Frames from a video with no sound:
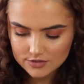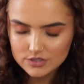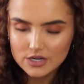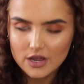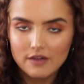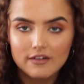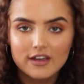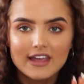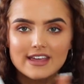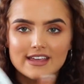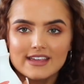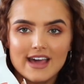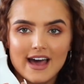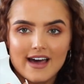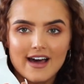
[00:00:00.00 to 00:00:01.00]
So
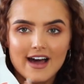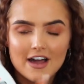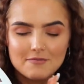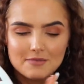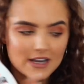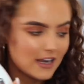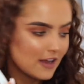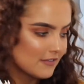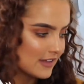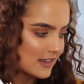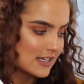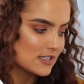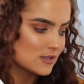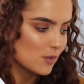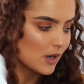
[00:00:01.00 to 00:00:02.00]
yeah, I've been loving
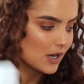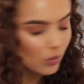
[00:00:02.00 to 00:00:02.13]
this one.